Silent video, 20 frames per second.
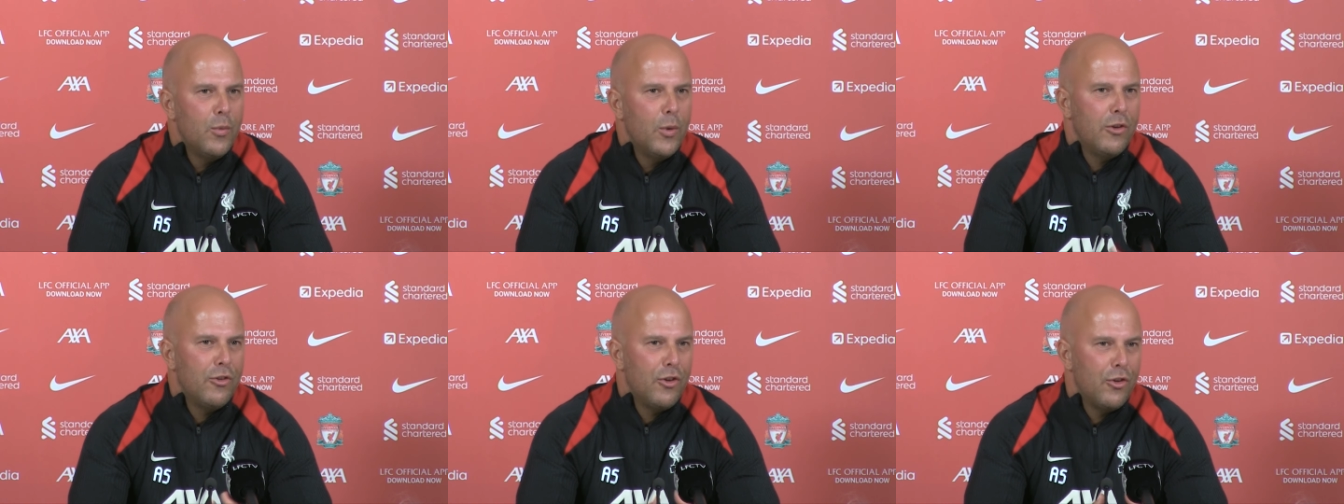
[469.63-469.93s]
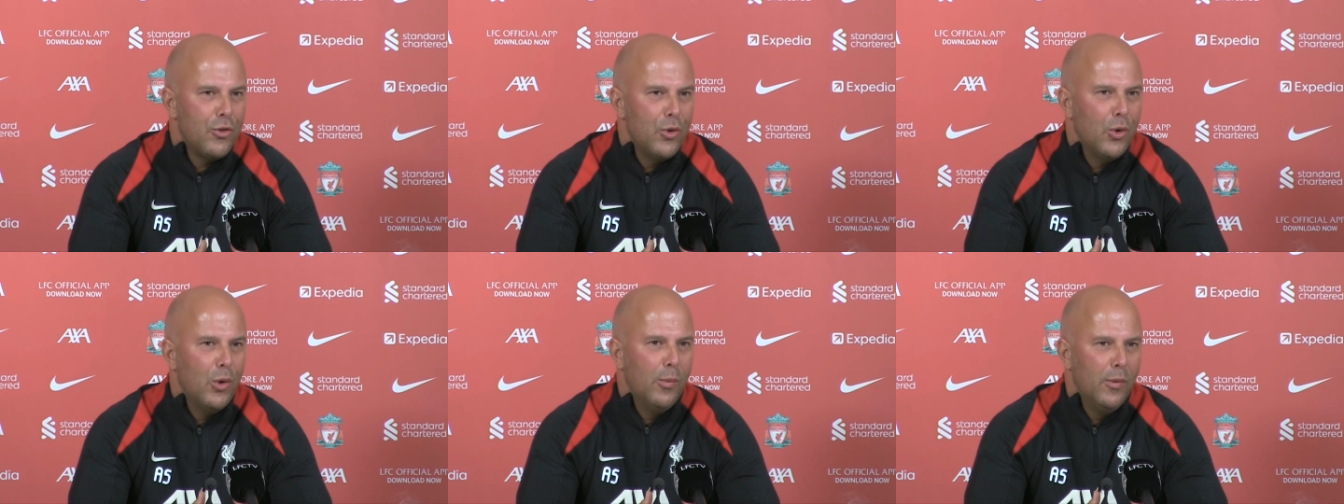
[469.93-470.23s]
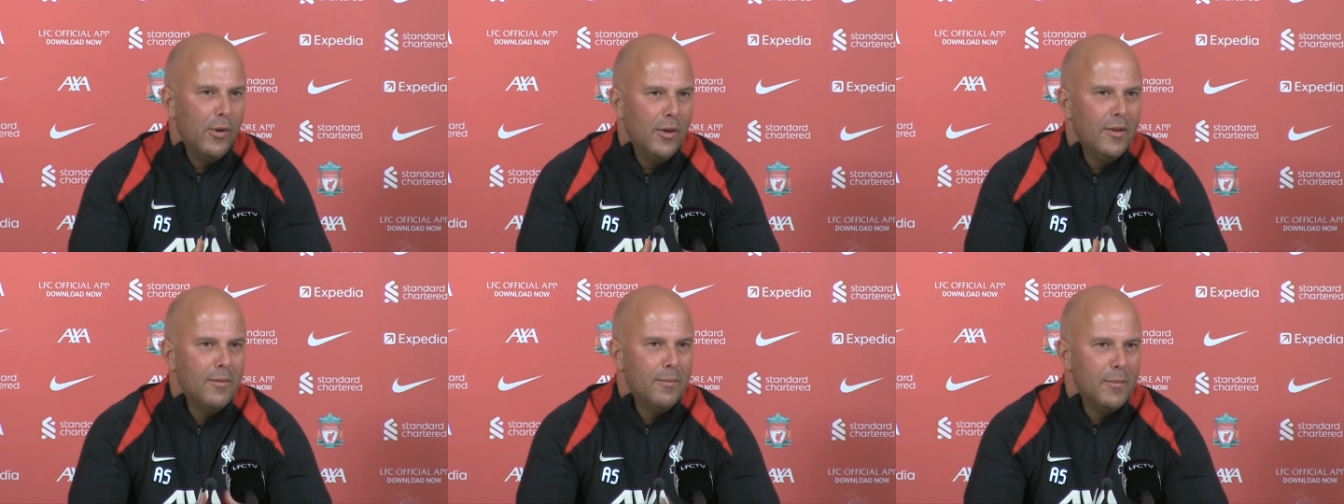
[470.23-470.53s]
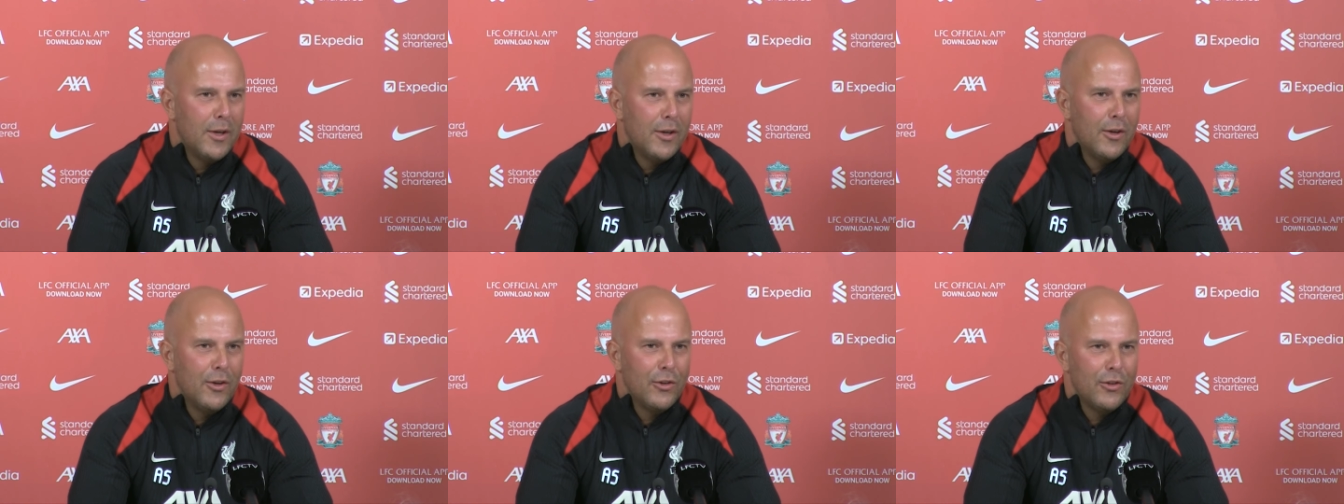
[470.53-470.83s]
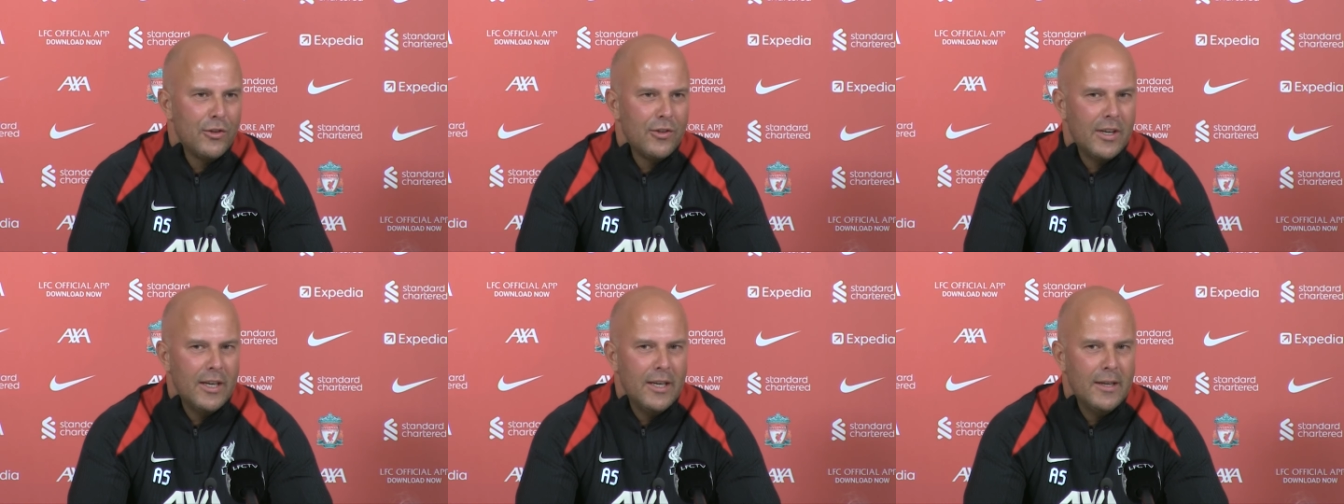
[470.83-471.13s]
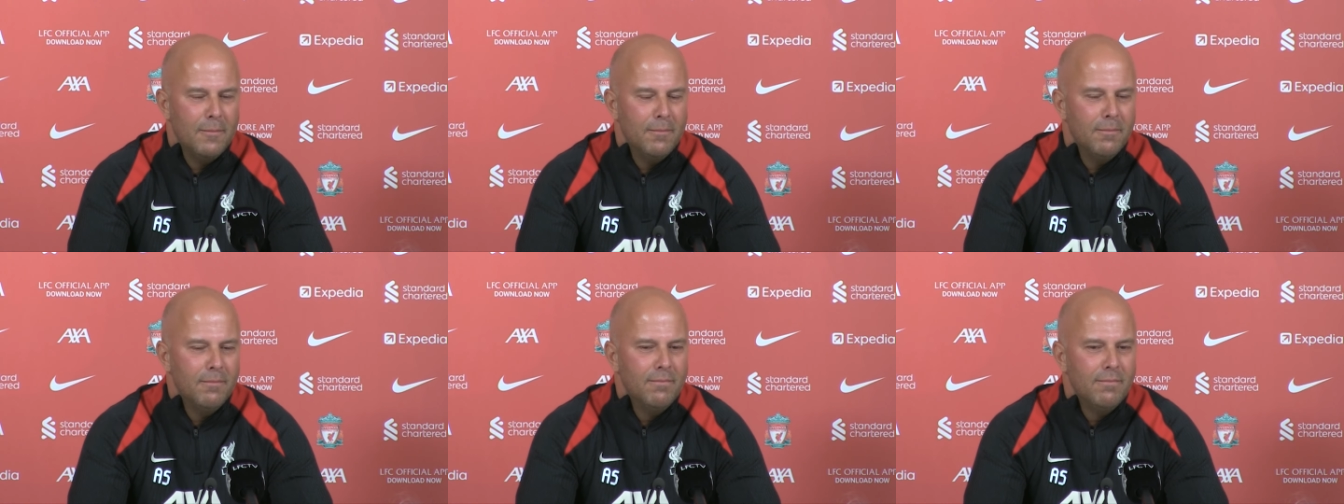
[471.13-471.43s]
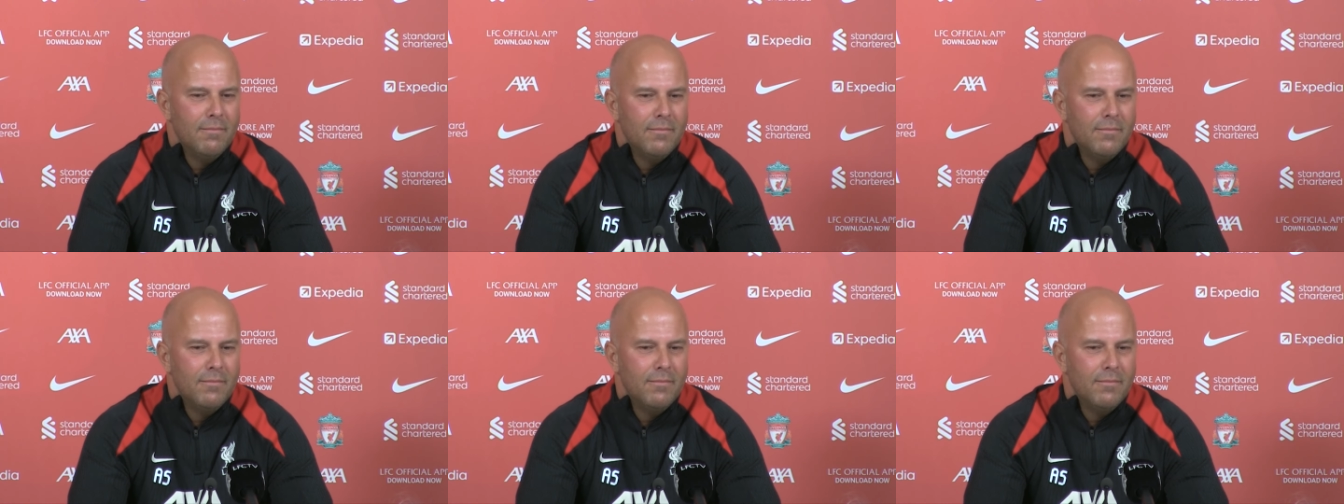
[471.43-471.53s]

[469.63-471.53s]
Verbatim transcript: which is normal because um,